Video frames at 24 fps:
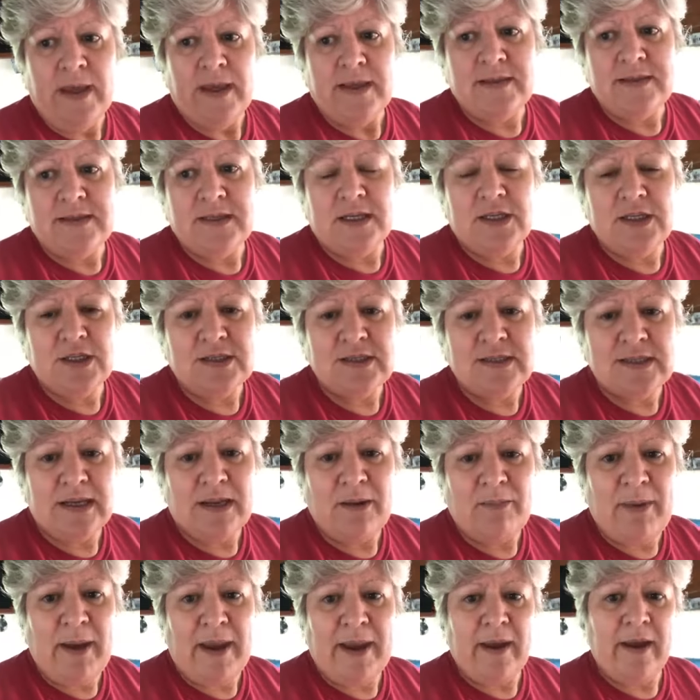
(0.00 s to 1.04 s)
Instead of just
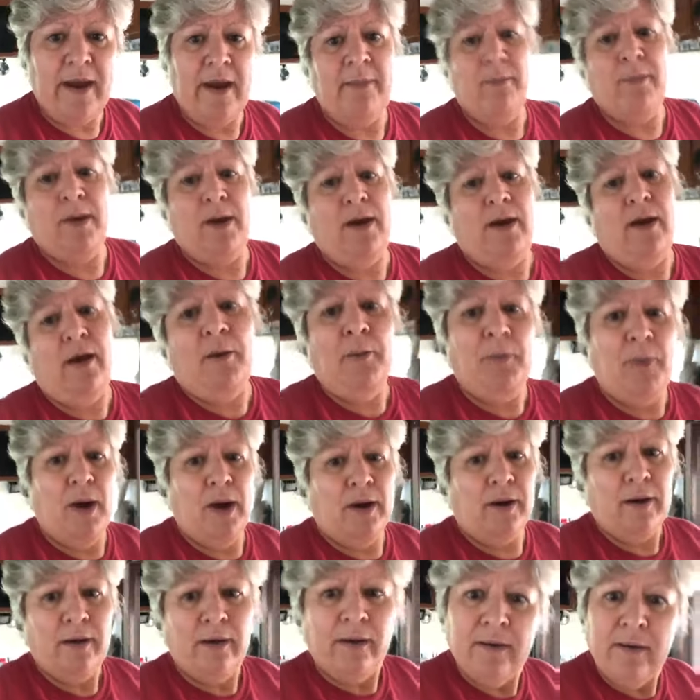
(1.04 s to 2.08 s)
sitting back going, bah,
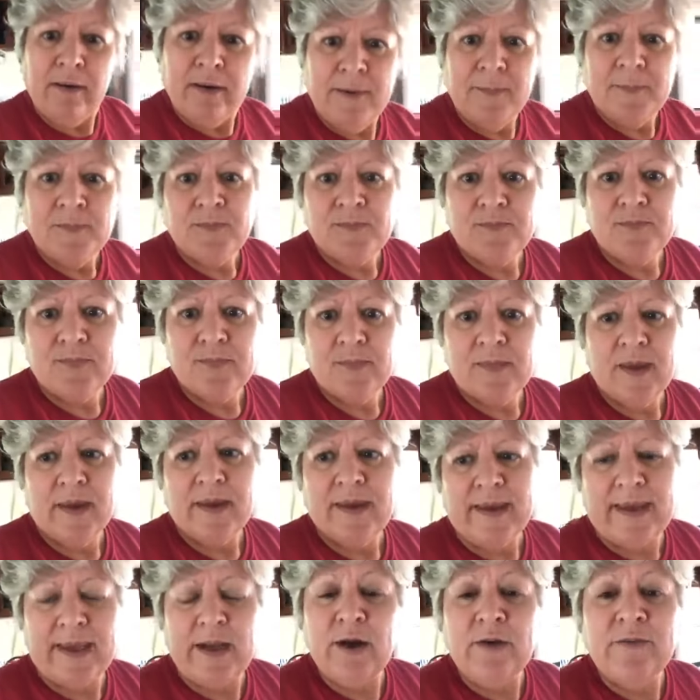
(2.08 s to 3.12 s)
humbug.
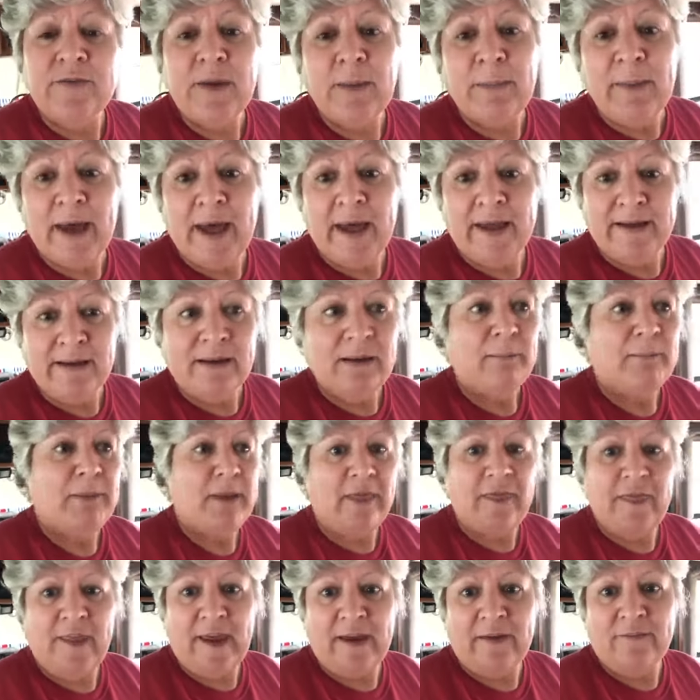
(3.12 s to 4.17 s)
Get off your butt.
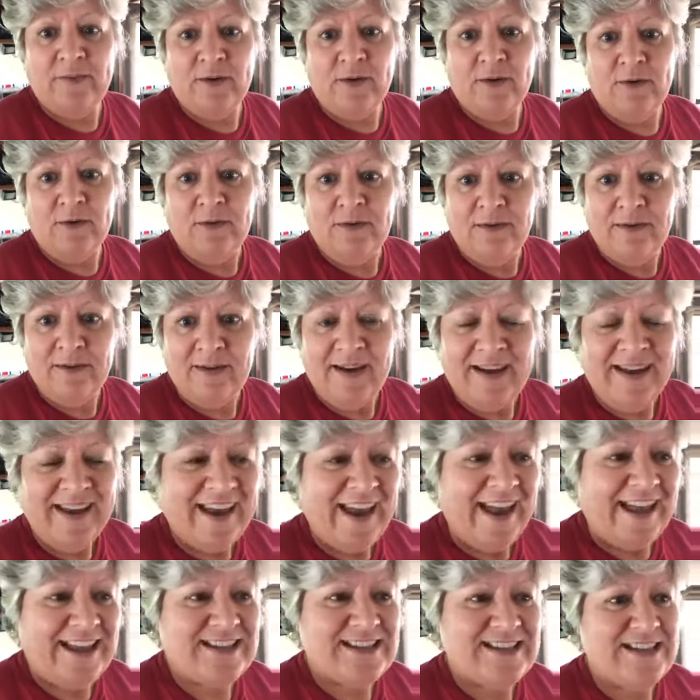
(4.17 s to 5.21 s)
Be thankful.
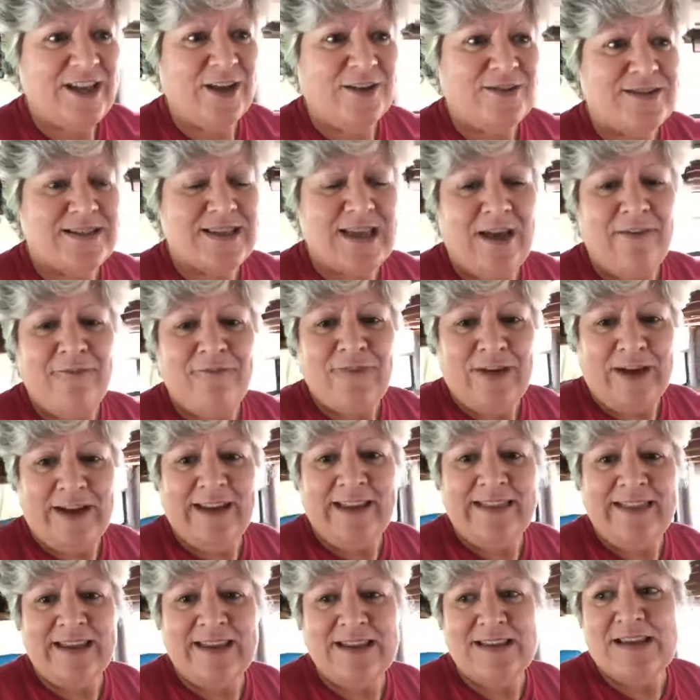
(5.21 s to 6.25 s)
And, you know, start
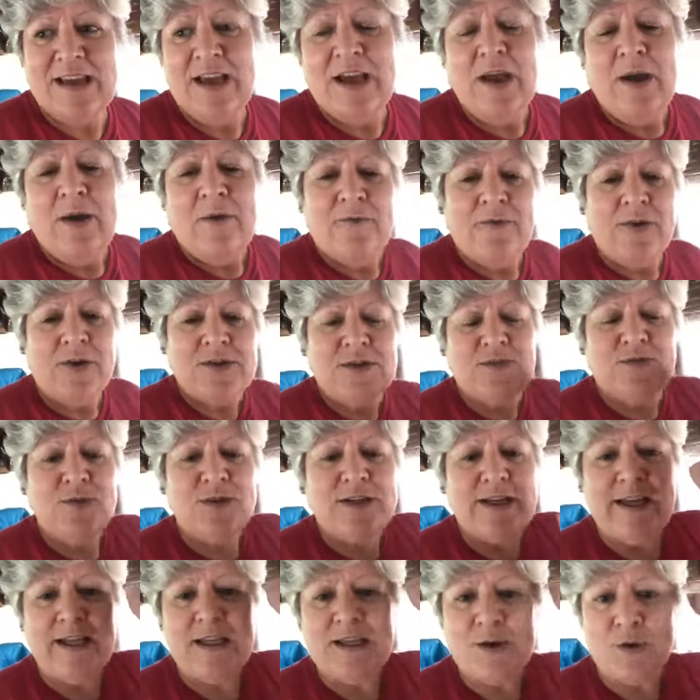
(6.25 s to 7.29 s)
finding things. First of all,
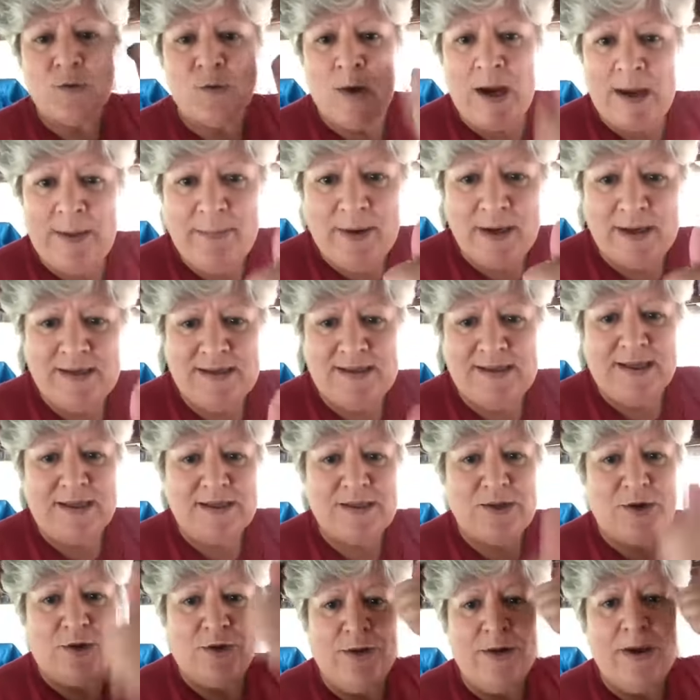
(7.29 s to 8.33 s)
get in the right mindset.
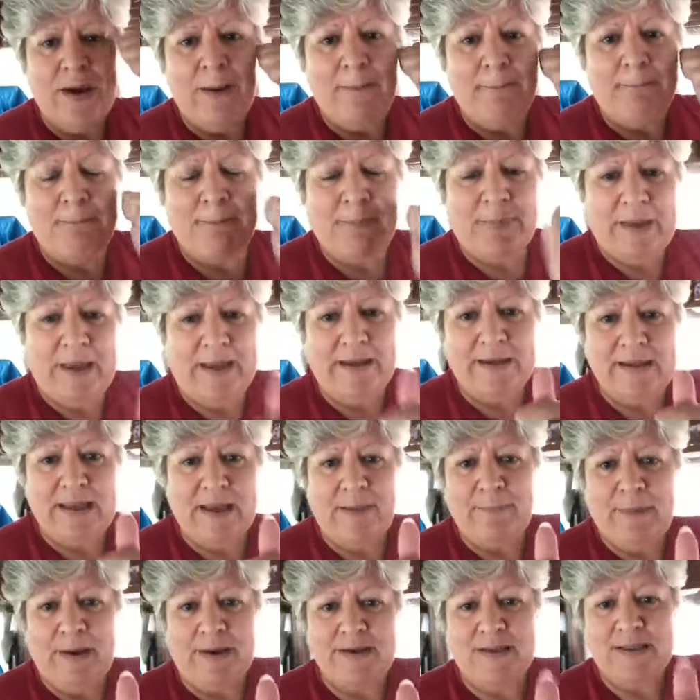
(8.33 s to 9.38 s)
So begin
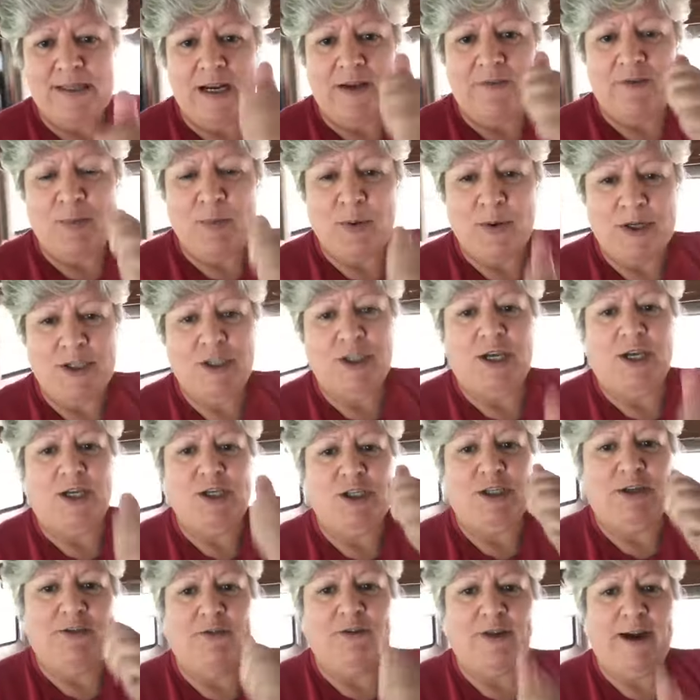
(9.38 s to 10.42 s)
that mindset of
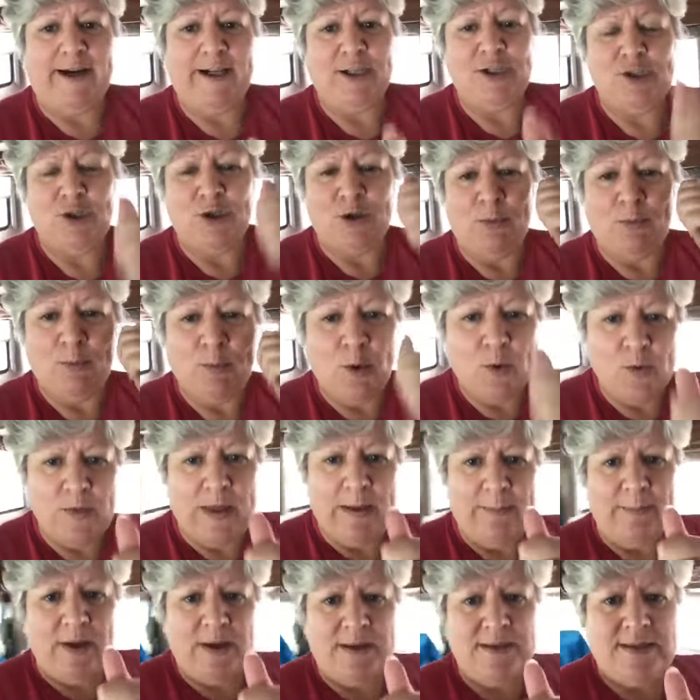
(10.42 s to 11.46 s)
appreciation, of gratitude. Pull
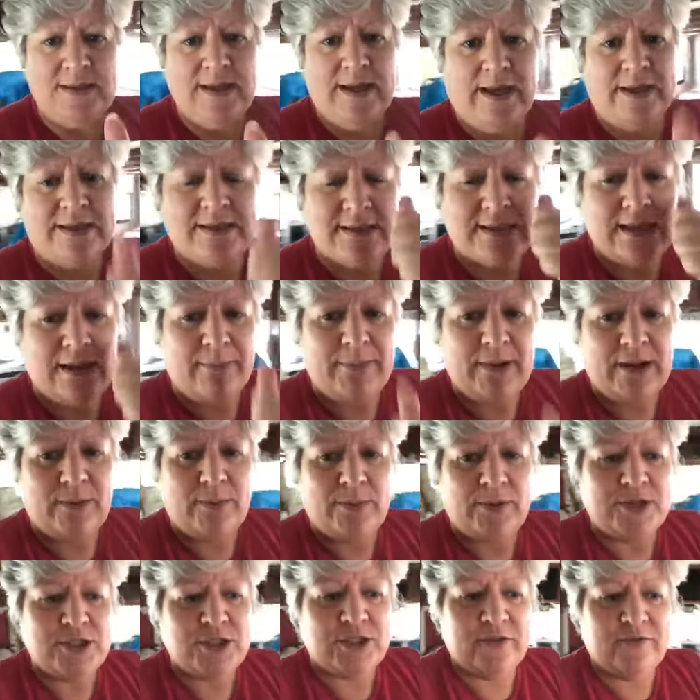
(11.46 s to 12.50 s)
that mindset out. Start being
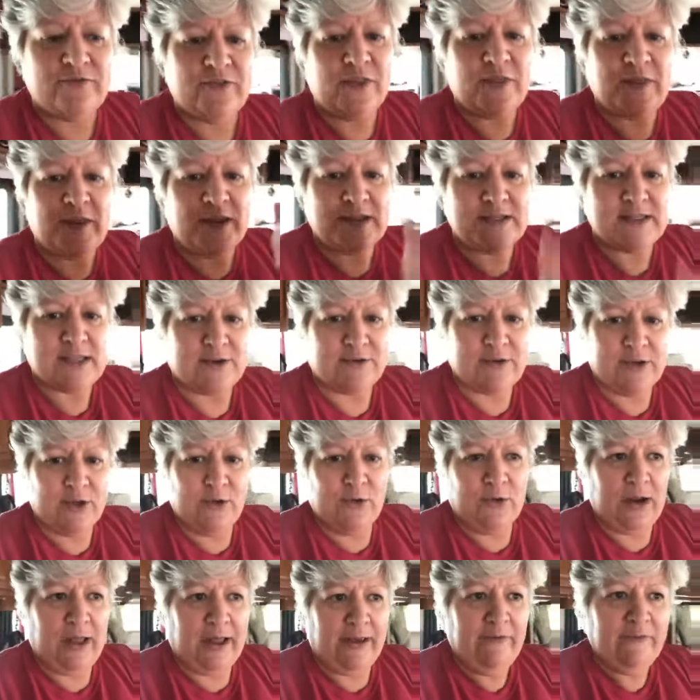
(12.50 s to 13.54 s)
appreciative for things that are in
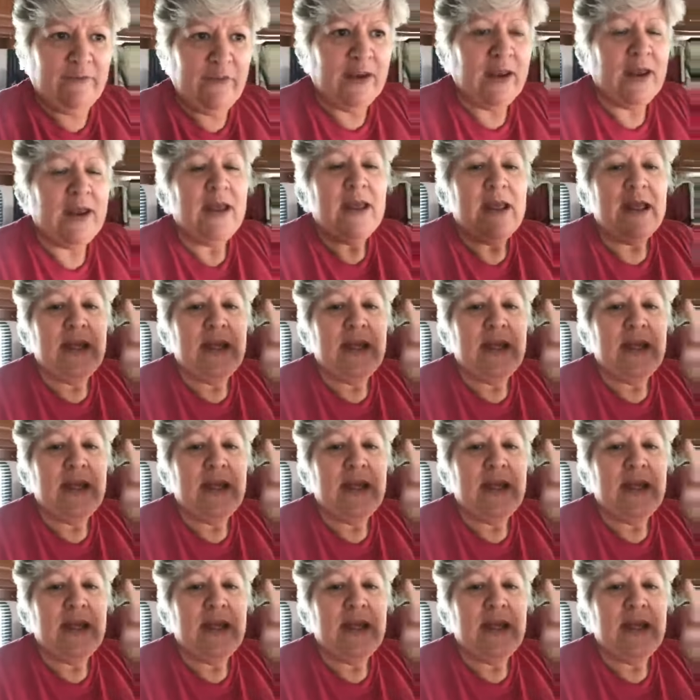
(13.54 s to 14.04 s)
your life.